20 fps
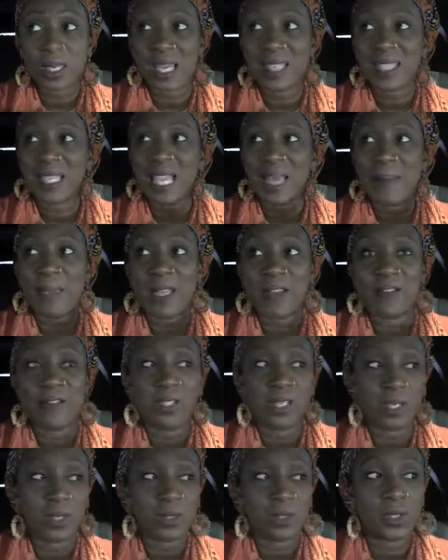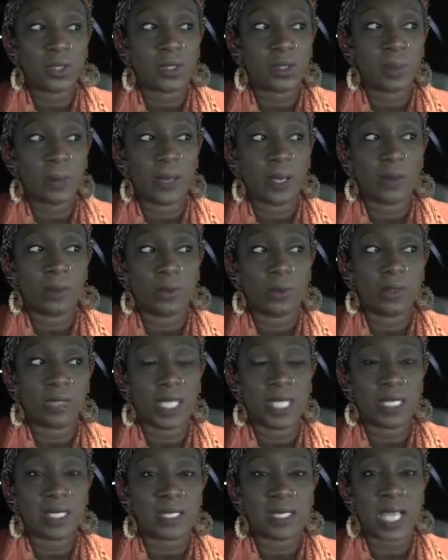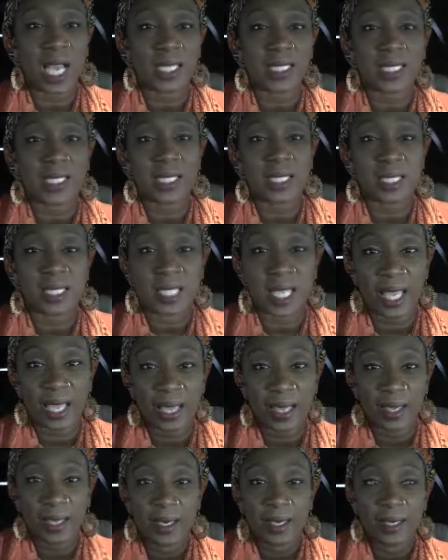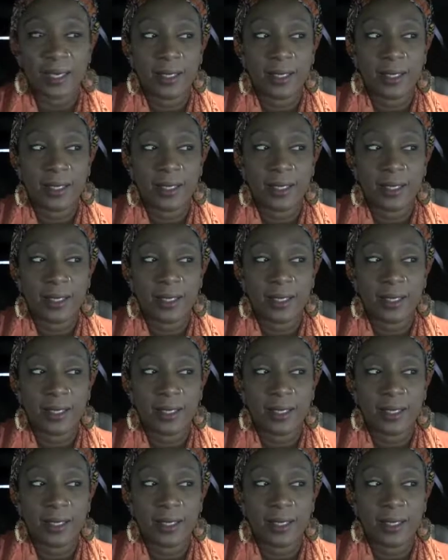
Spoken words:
I think I made a video too about things not to say